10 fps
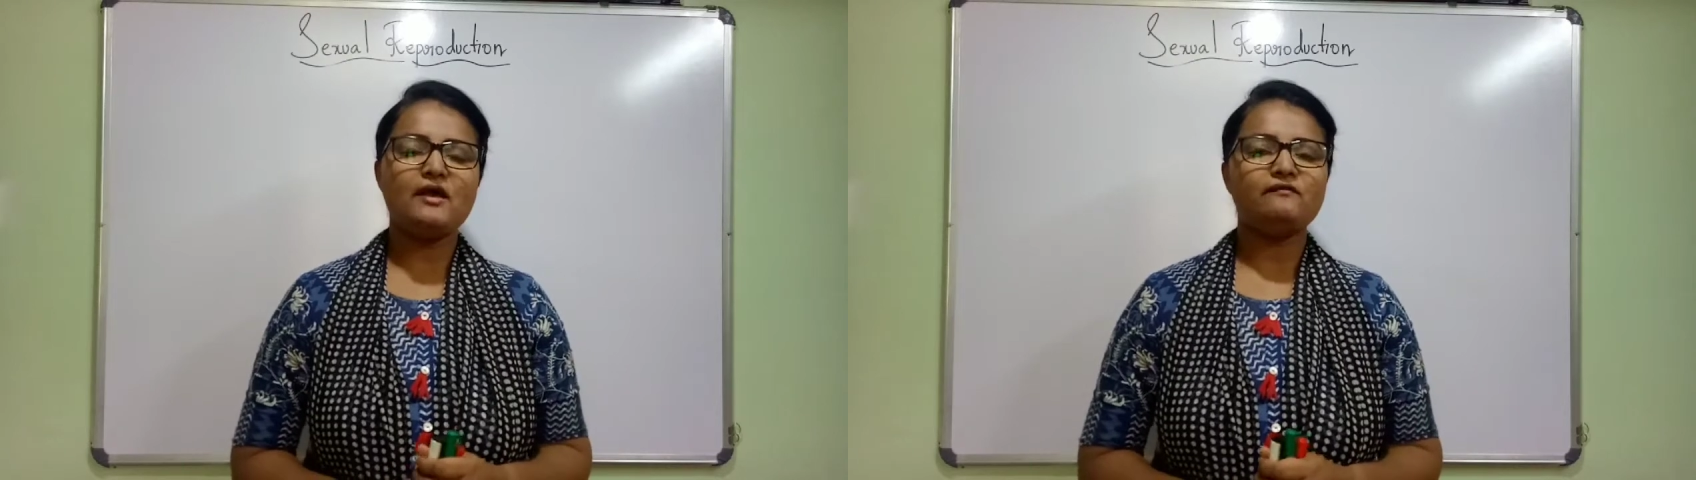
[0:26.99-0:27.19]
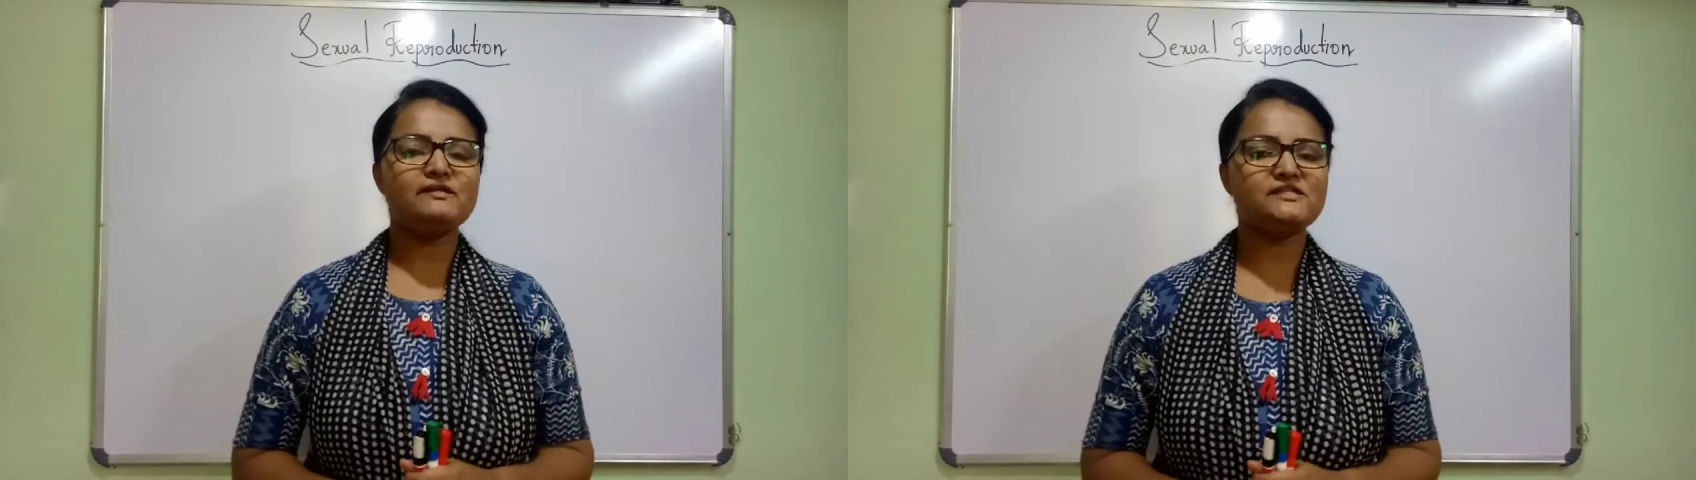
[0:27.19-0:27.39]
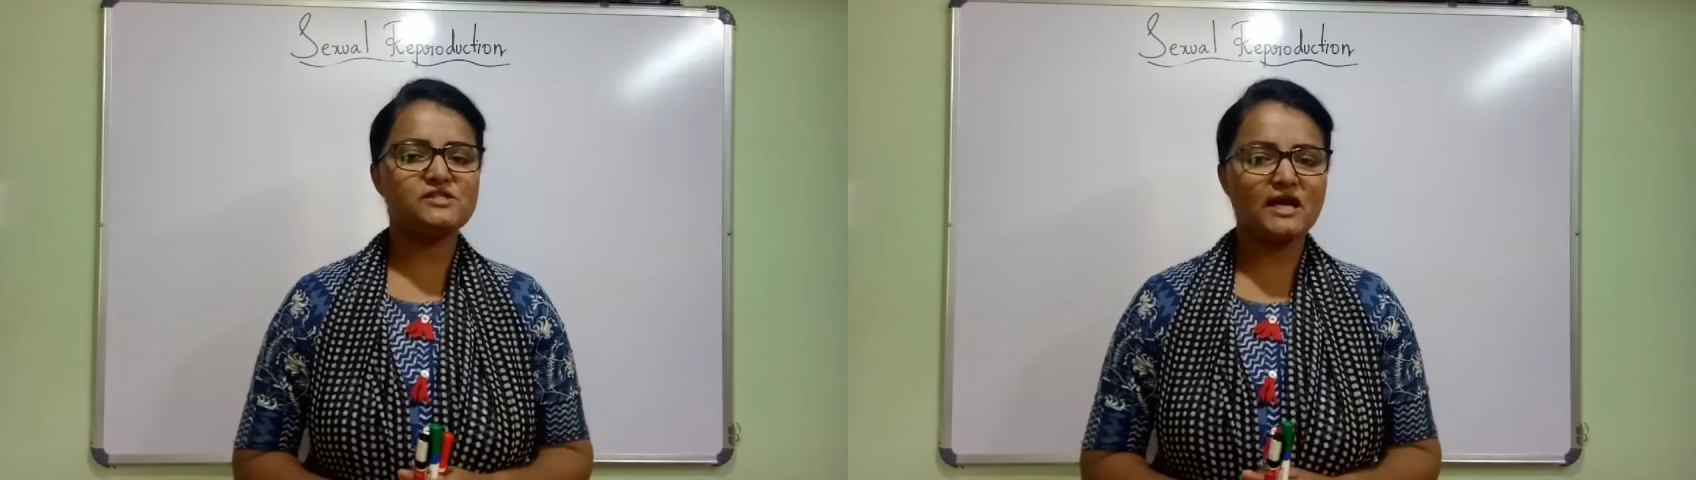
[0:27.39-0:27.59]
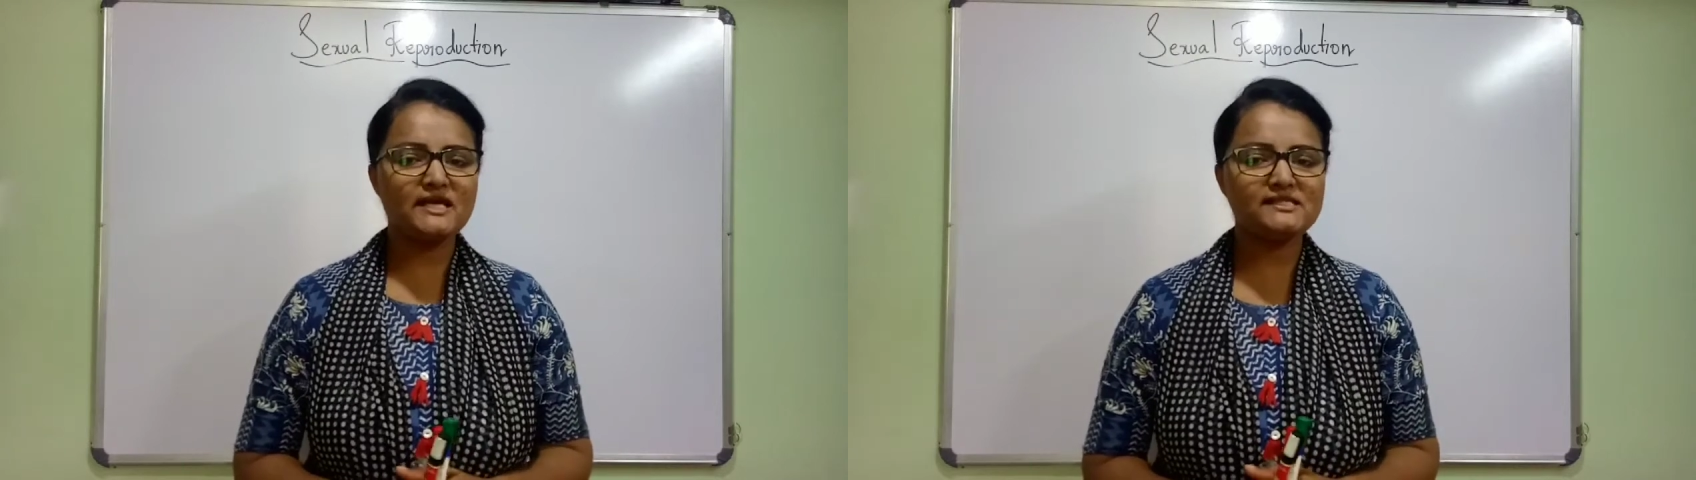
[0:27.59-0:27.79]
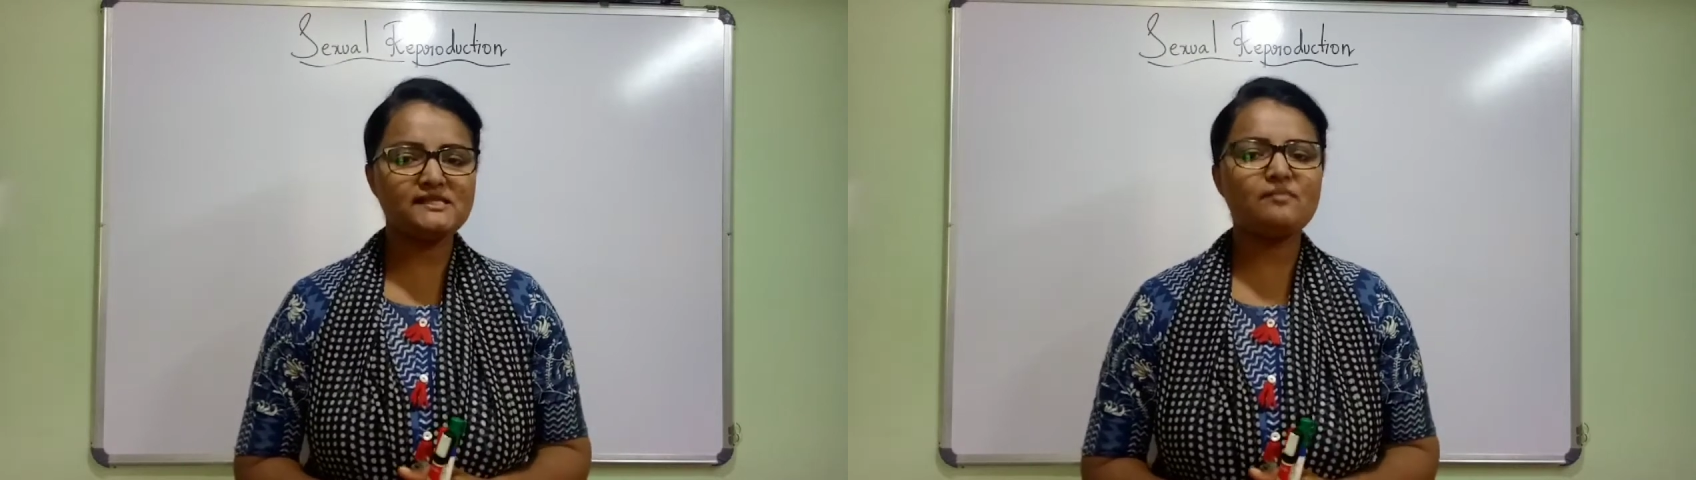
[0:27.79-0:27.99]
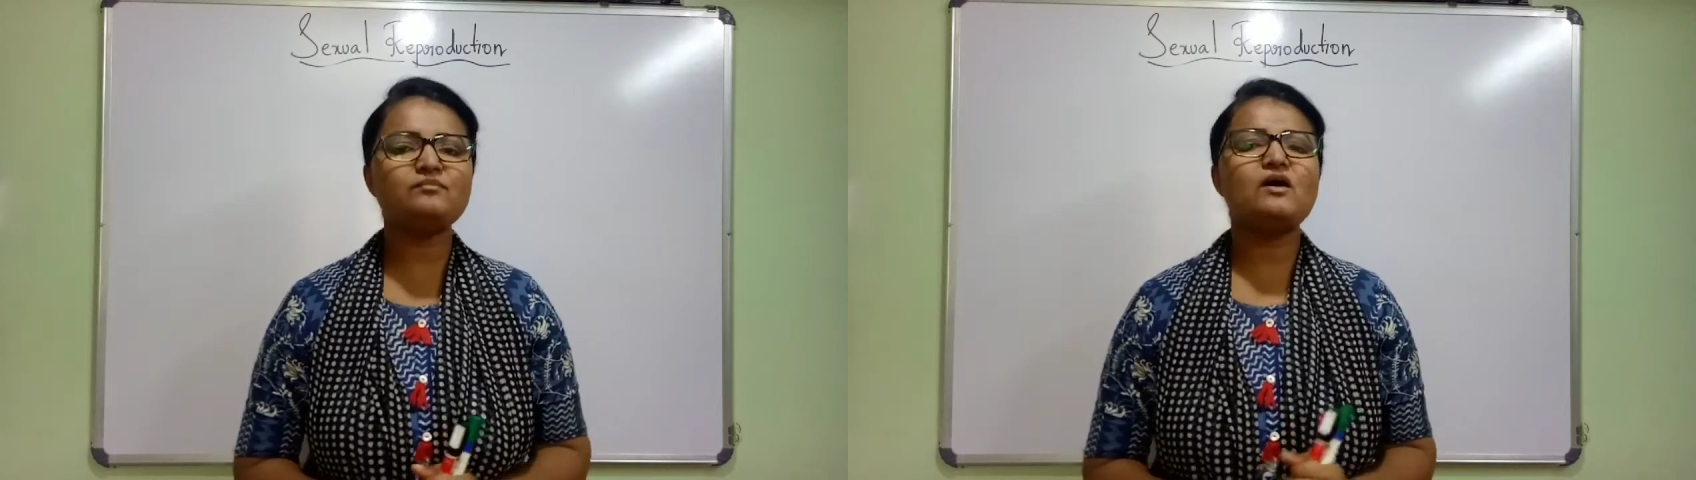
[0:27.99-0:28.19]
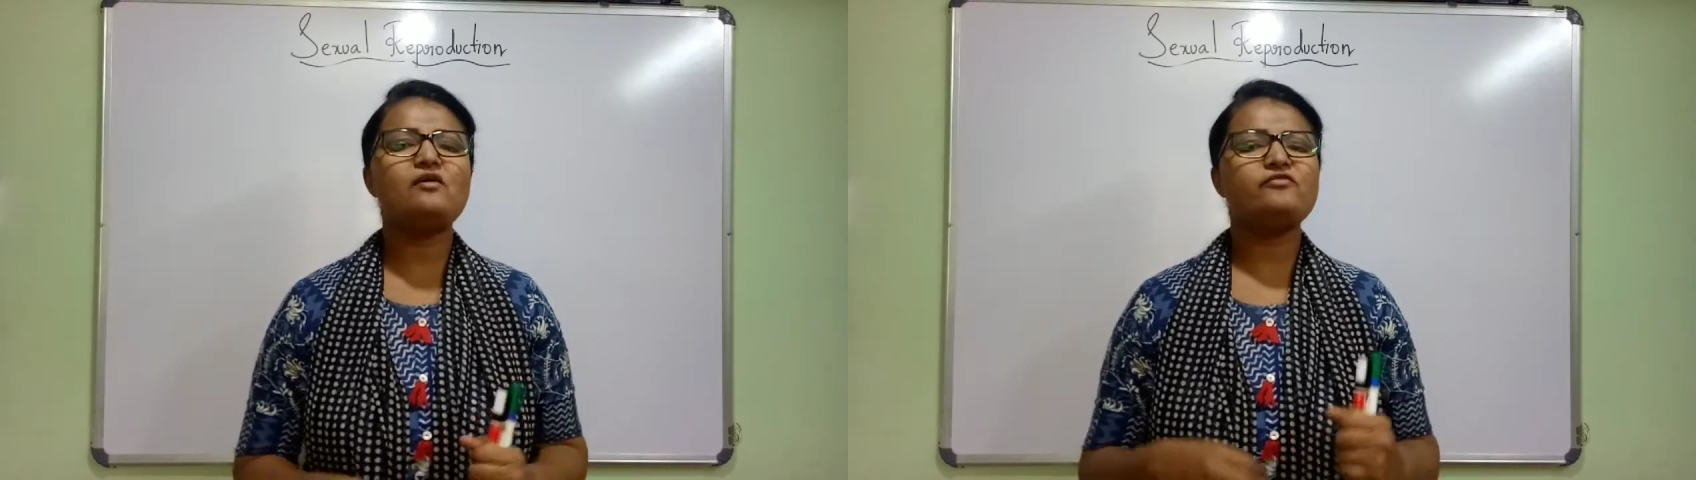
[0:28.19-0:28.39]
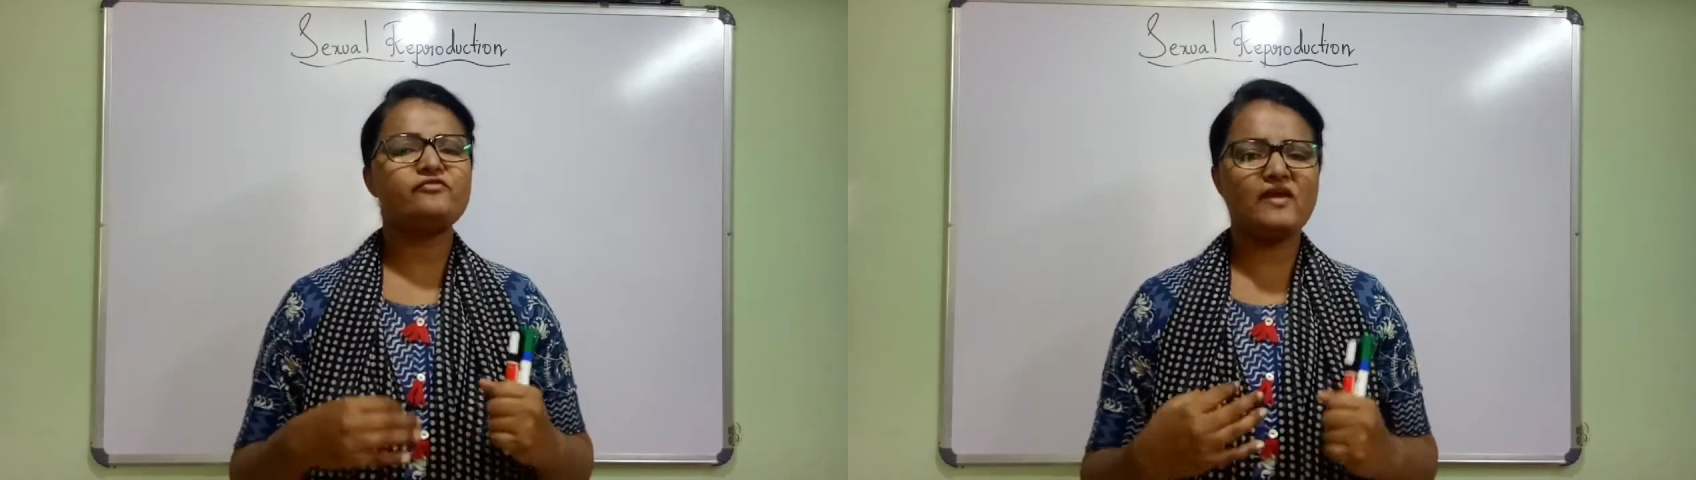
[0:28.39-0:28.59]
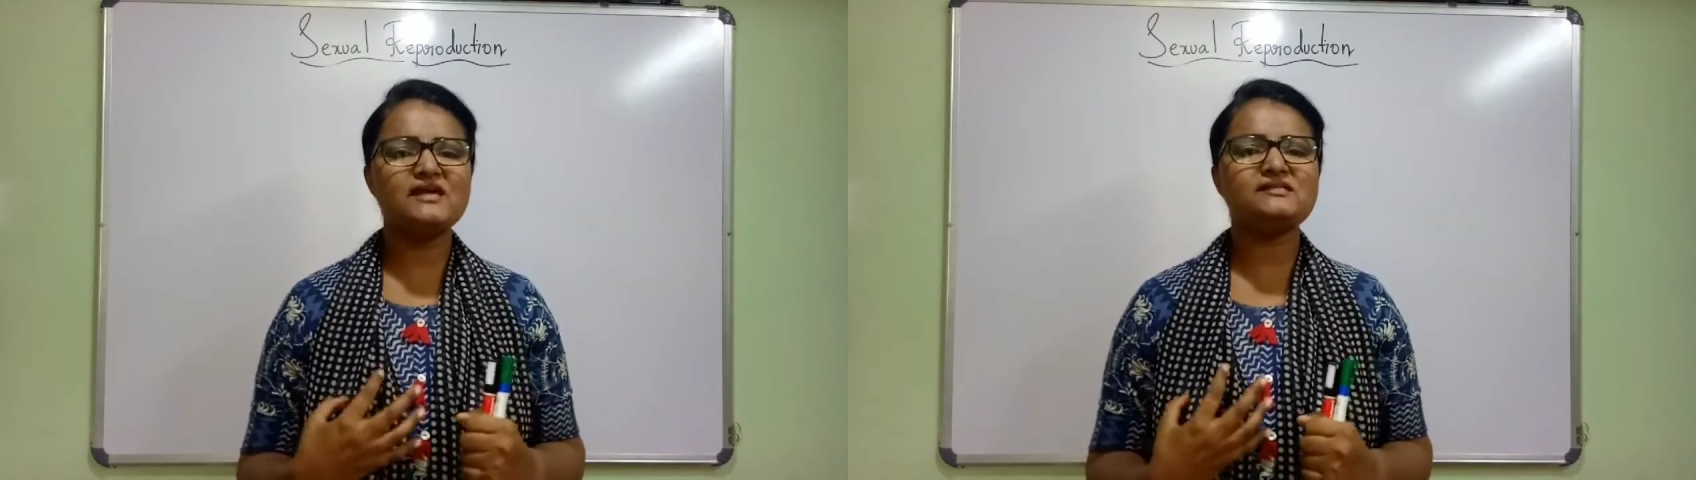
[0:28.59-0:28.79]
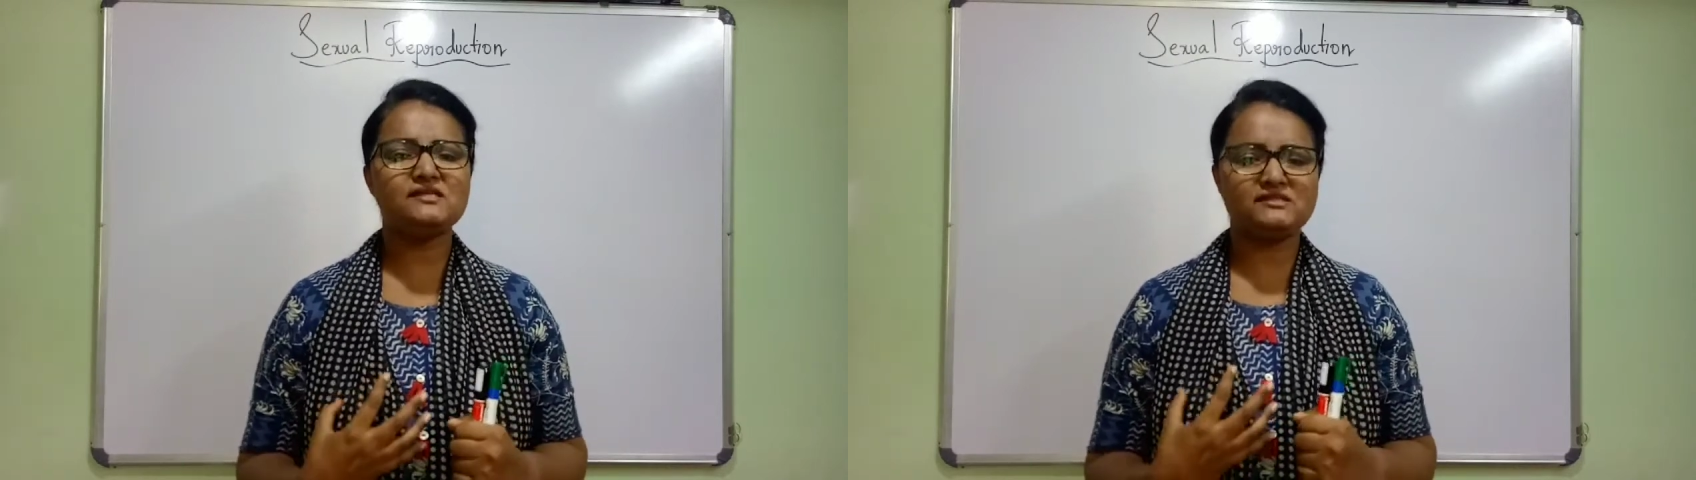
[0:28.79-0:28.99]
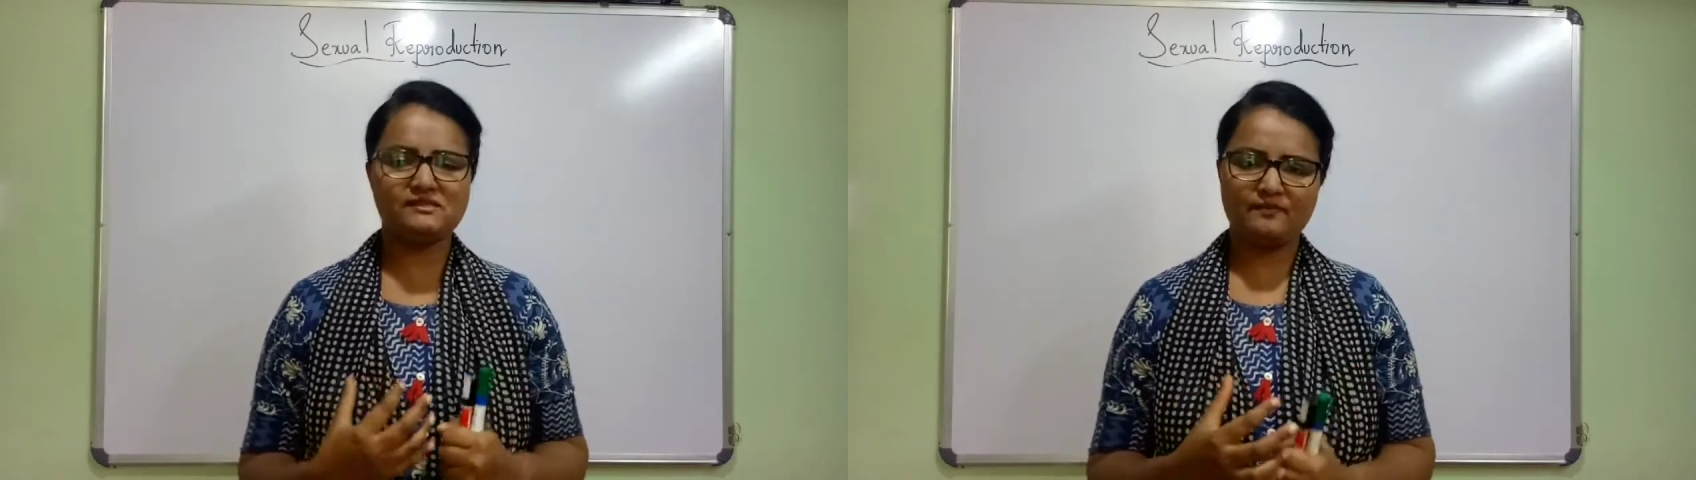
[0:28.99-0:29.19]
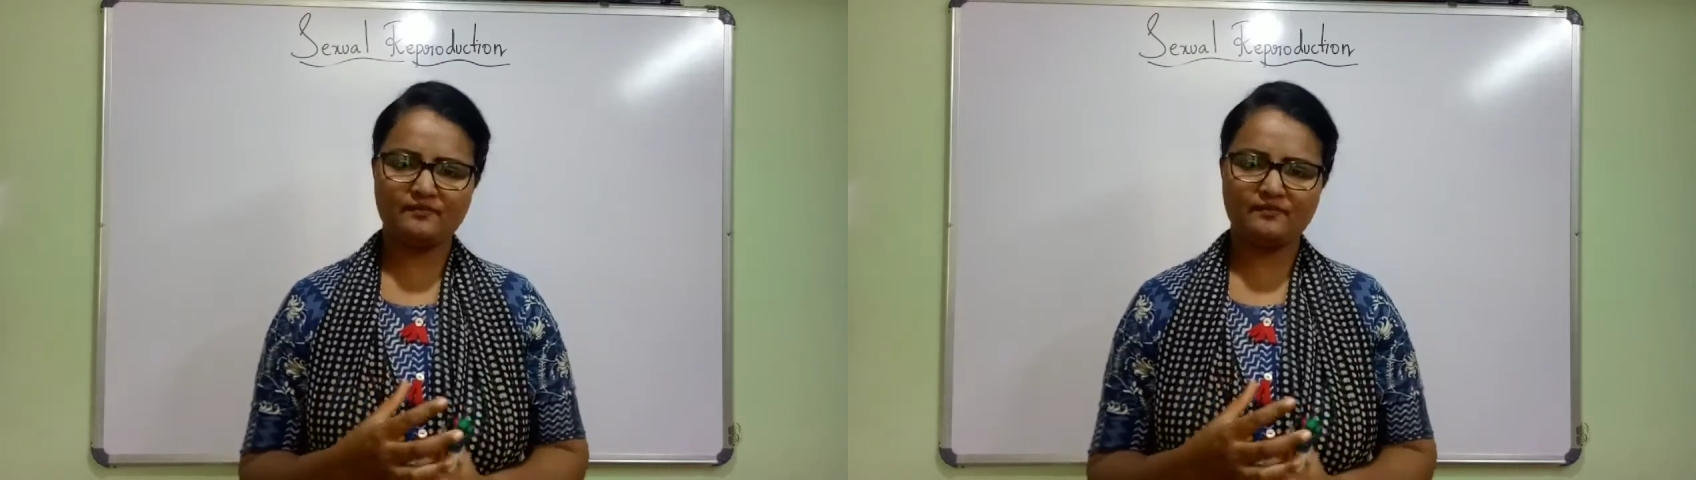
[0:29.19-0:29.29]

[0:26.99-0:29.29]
we'll study some phases,